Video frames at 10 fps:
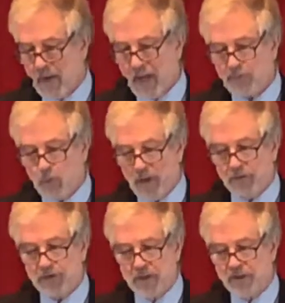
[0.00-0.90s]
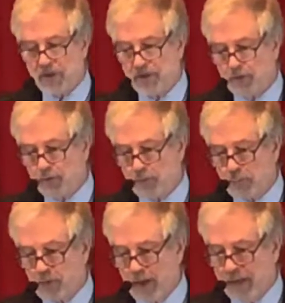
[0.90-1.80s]
as well as continue to
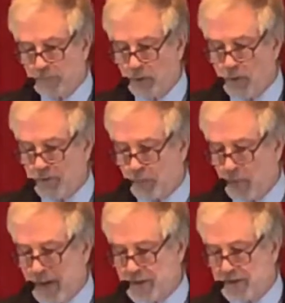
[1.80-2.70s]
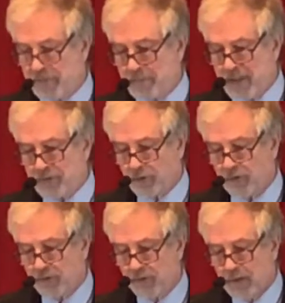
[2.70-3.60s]
improve the range of the
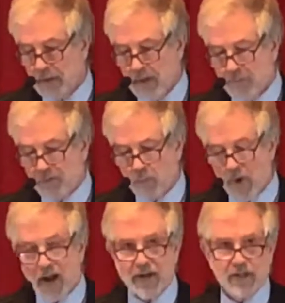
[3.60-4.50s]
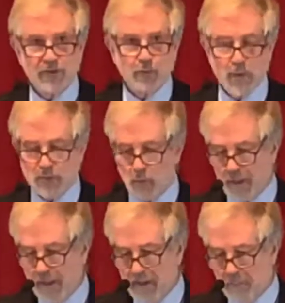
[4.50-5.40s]
missiles from rockets, which were
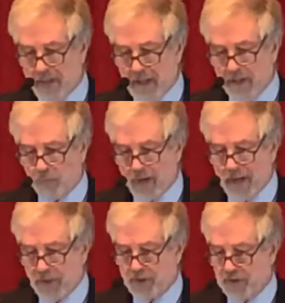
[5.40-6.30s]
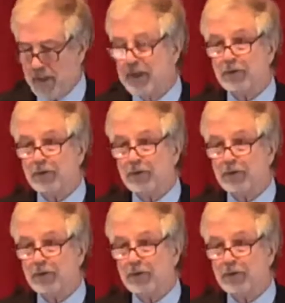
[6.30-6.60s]
intermediate range in